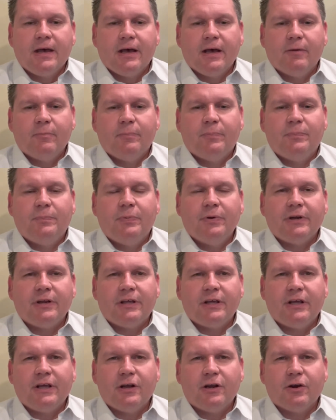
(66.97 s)
Uh, but
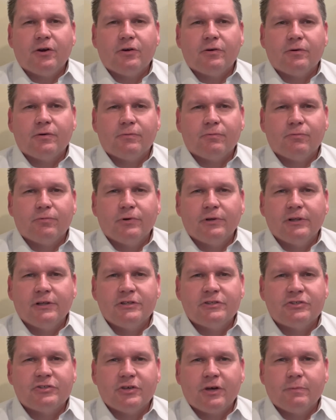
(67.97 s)
here
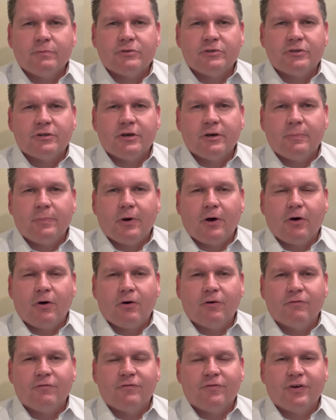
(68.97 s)
really sums it up
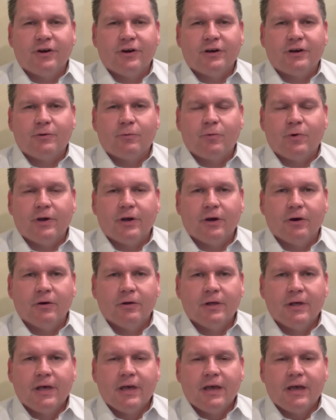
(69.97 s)
all very
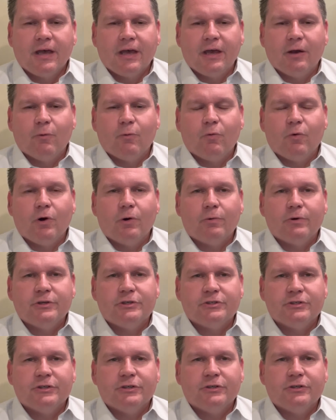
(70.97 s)
well and what we
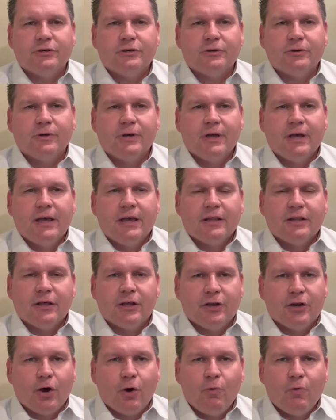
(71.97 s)
should do.
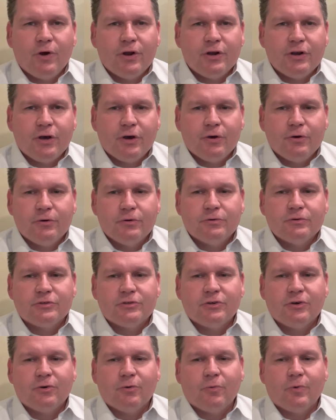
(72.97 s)
That no one
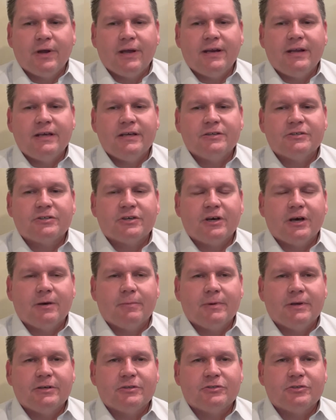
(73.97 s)
knows when he's
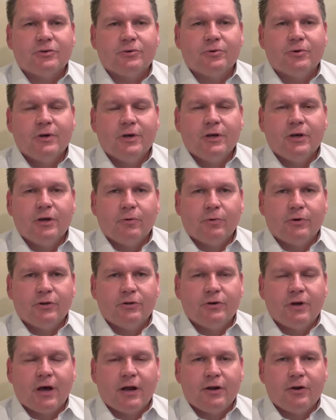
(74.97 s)
coming, so we
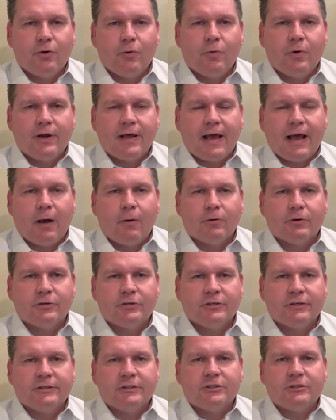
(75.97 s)
do not know what hour
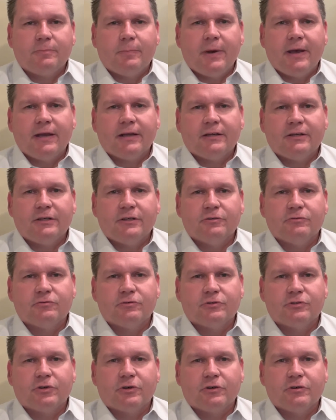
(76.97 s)
to expect his
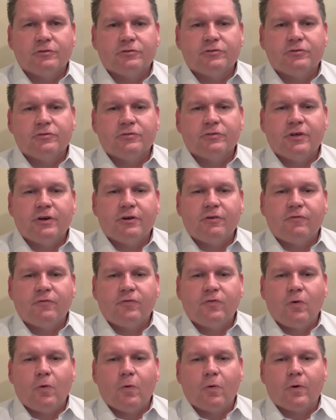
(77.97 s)
return, so
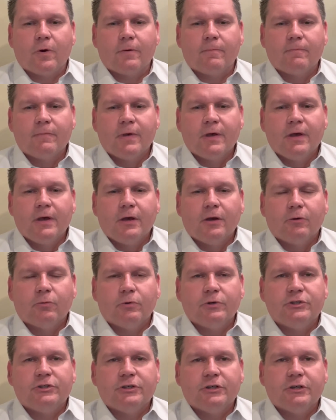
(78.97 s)
therefore
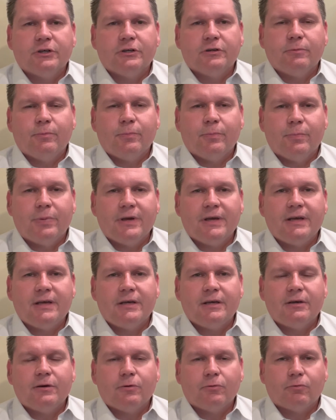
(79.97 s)
we should
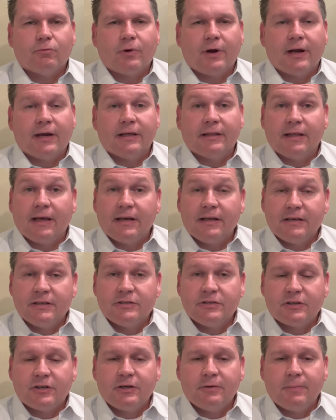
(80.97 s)
be ready. That
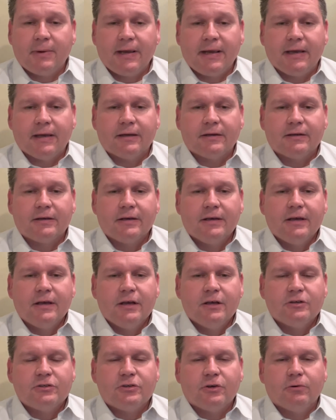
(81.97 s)
is a command.
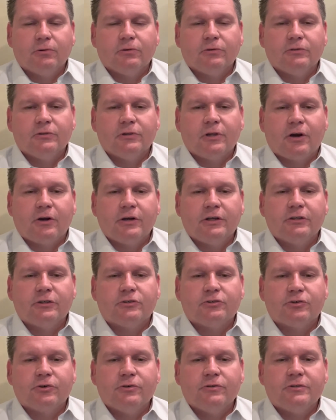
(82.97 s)
So learning the
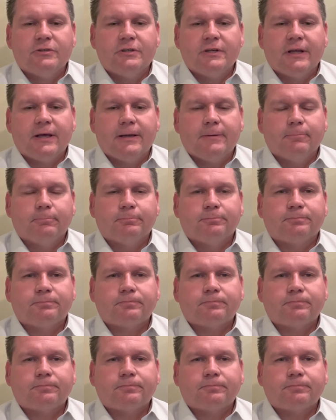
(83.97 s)
truth today.